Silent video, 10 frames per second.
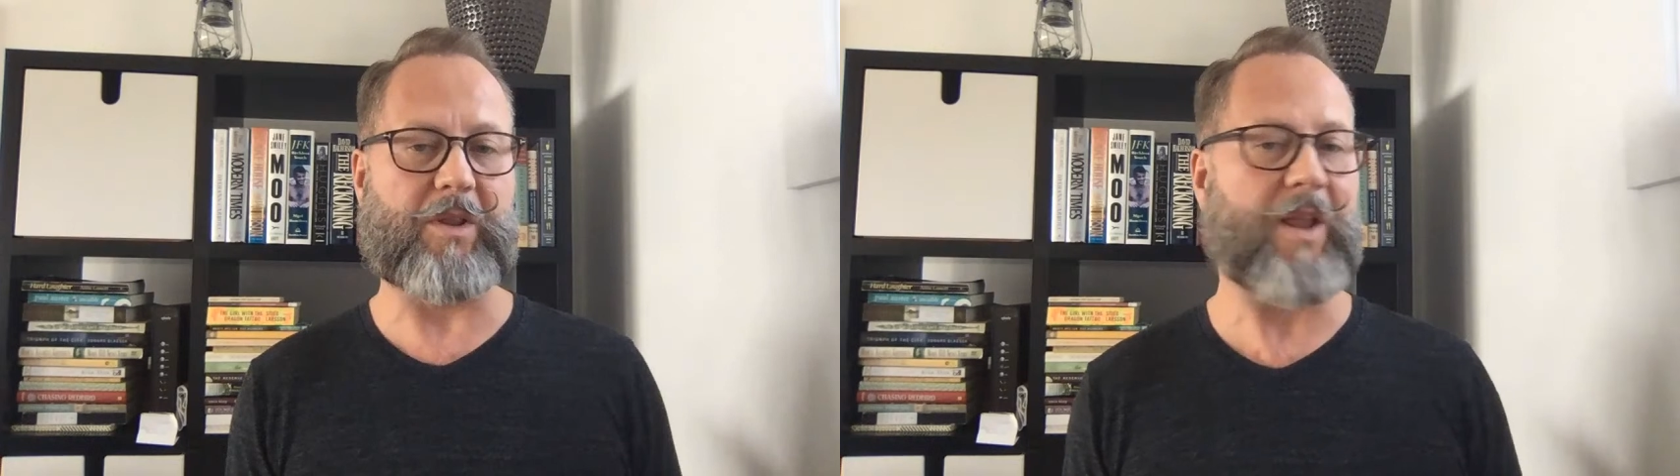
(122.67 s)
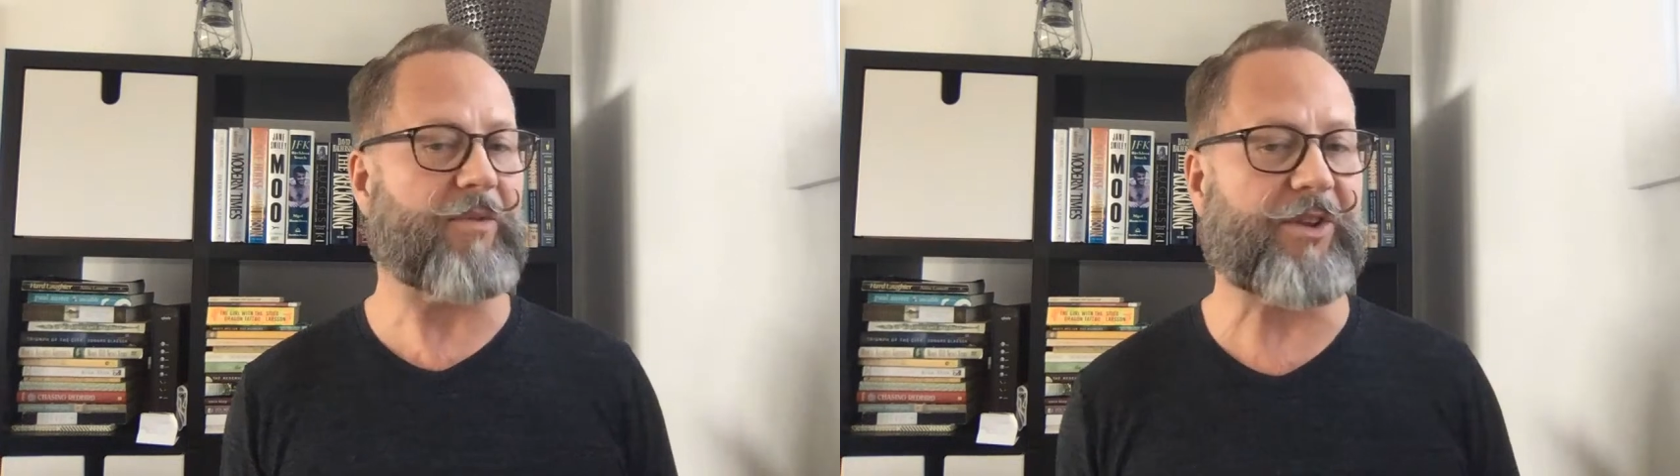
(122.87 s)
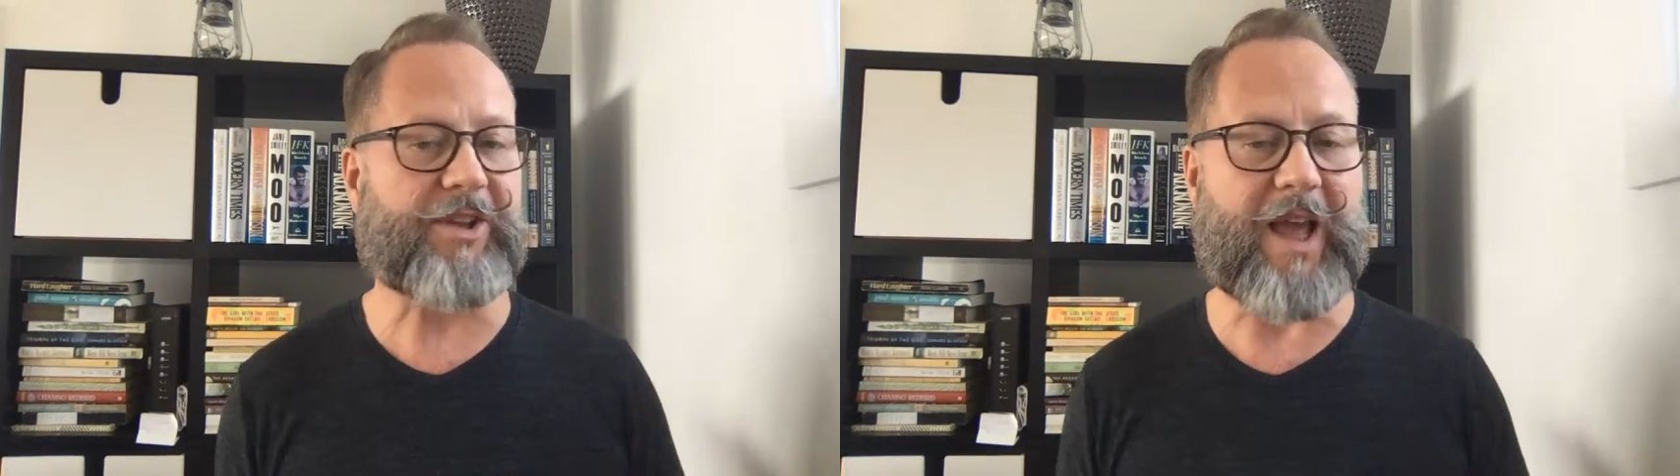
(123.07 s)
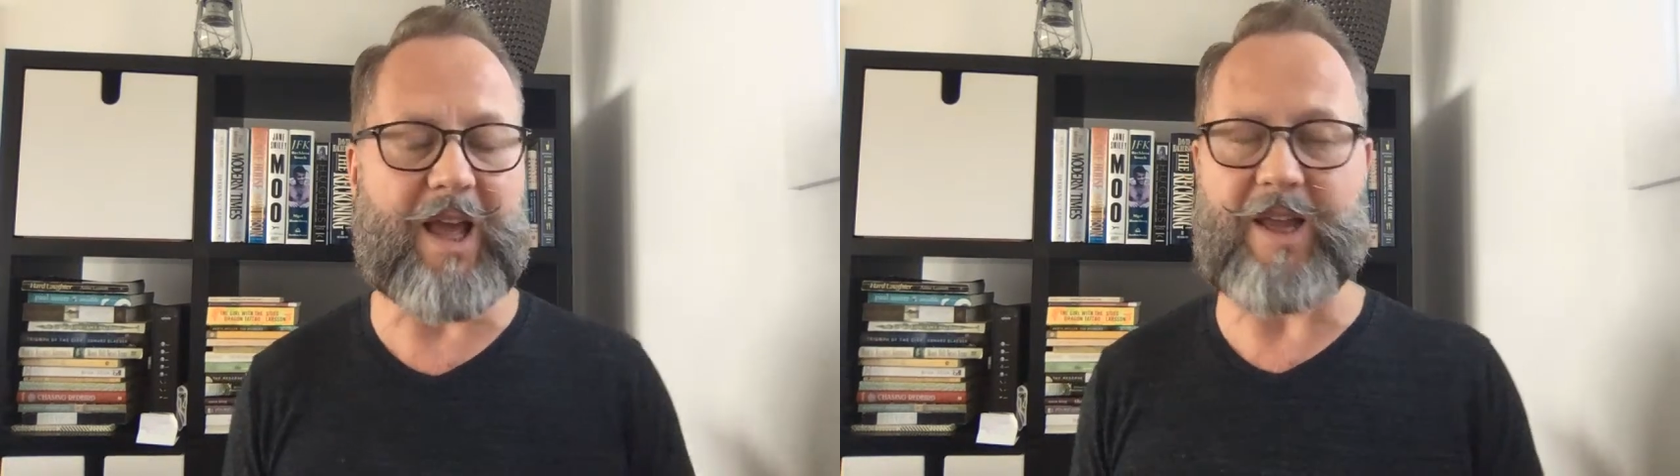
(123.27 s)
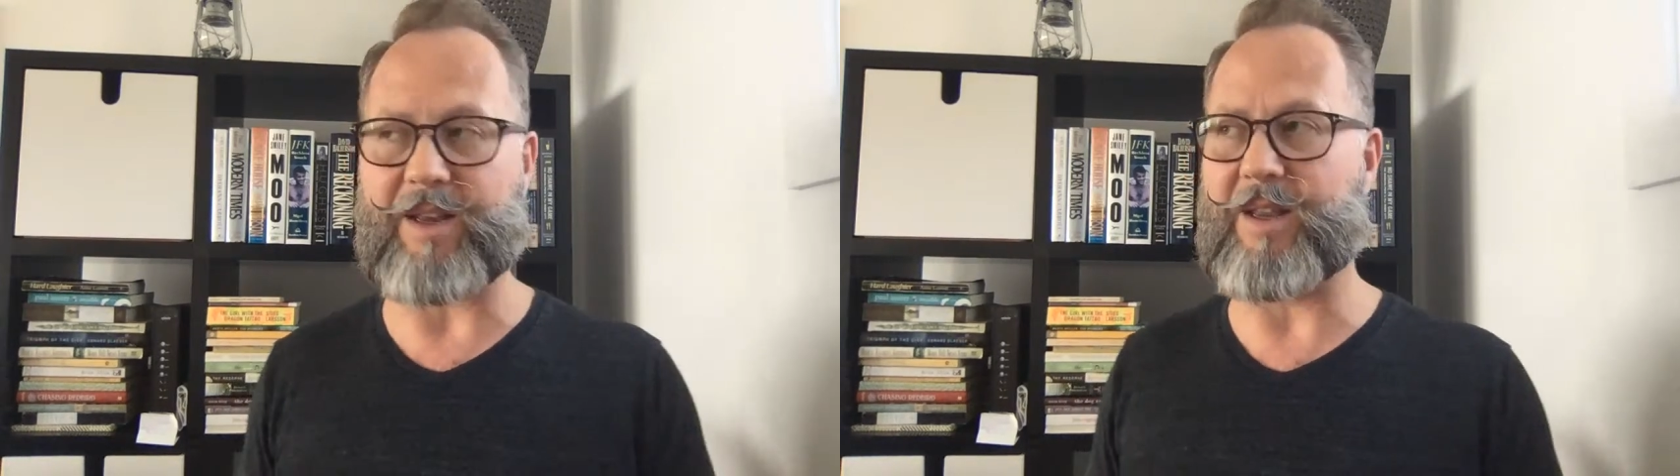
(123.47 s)
Love is
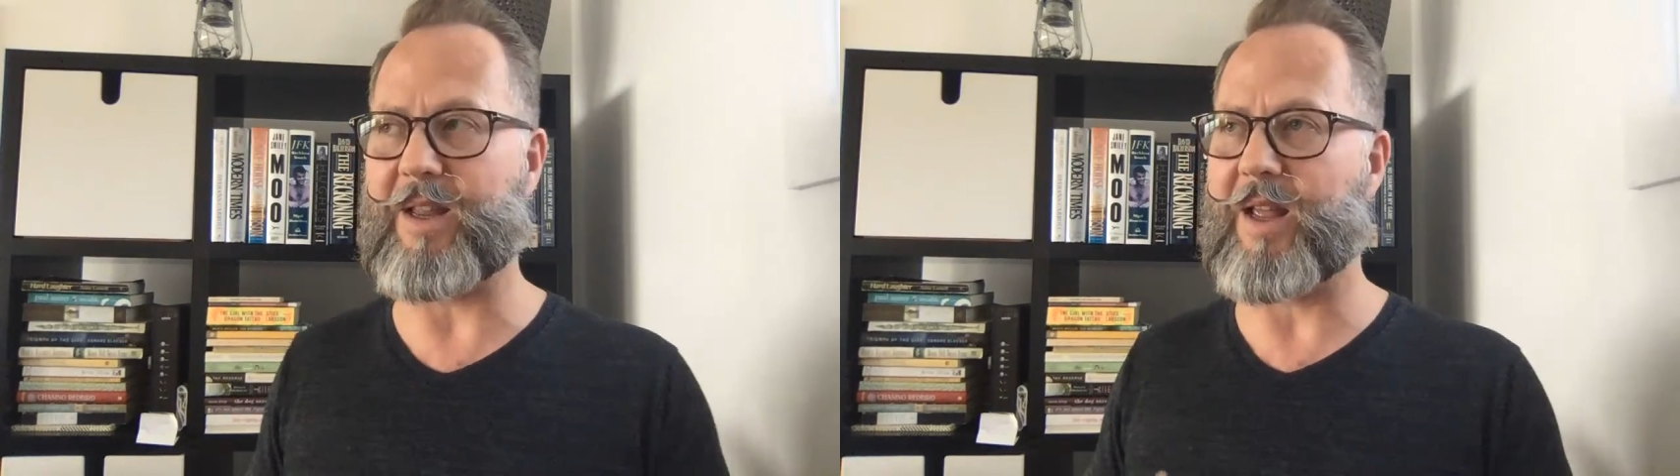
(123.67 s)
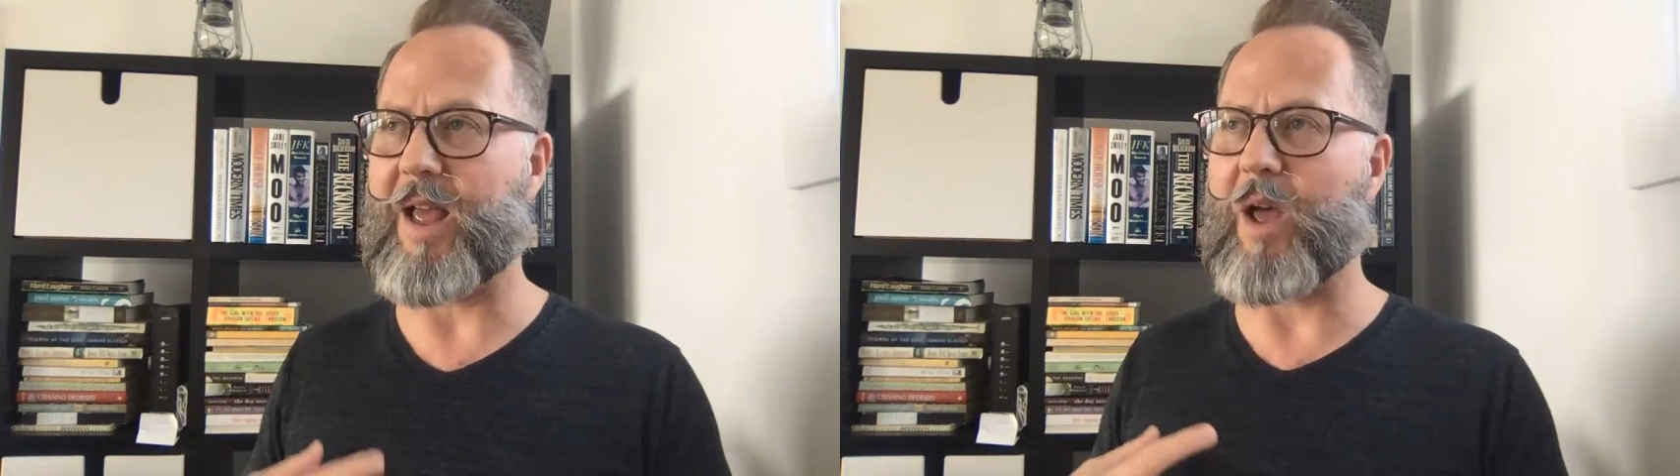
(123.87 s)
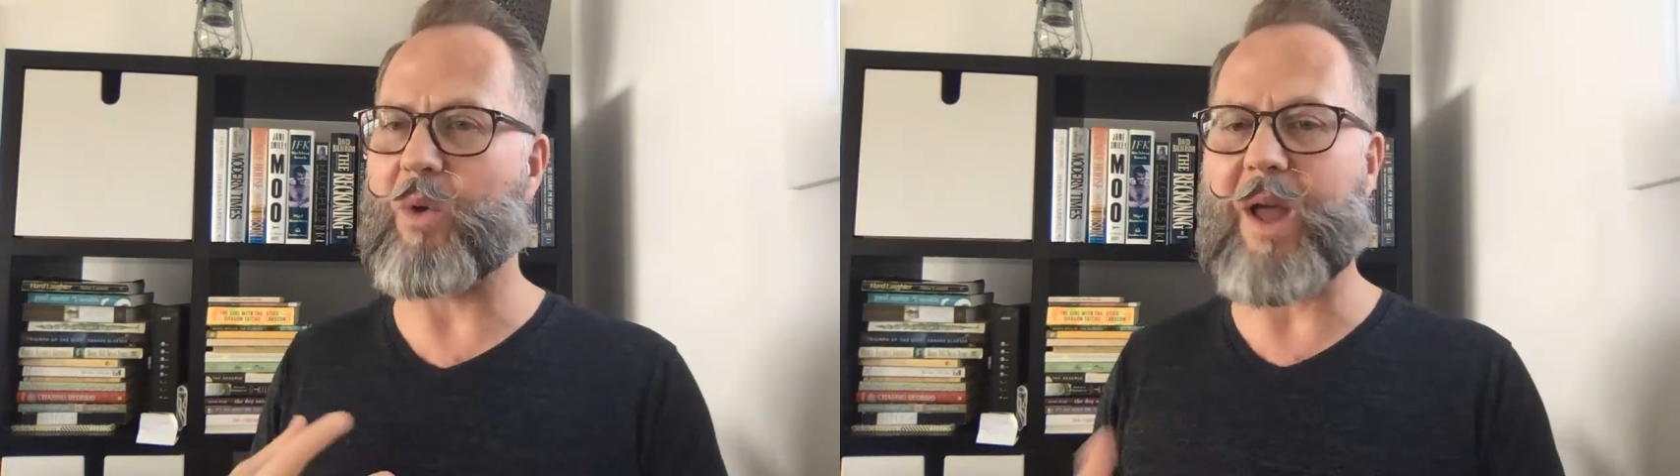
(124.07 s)
kind. How